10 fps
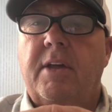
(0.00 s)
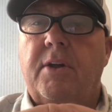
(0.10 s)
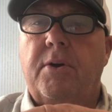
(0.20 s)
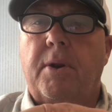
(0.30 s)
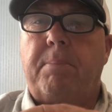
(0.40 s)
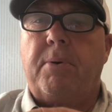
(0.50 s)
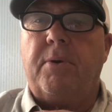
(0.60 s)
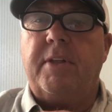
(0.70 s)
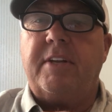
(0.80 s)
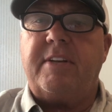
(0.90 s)
You're going to
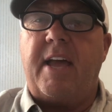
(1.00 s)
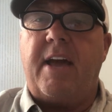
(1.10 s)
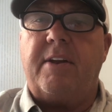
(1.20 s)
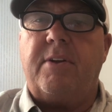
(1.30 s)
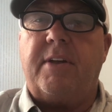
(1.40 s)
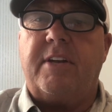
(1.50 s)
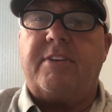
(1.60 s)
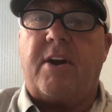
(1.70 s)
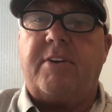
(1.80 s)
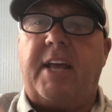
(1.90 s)
pull this down. You're going to
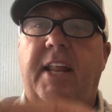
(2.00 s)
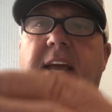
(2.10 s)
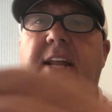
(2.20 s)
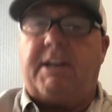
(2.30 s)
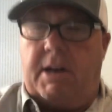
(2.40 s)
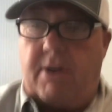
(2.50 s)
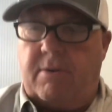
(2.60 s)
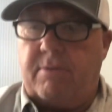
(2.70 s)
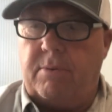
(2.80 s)
insert that head in there,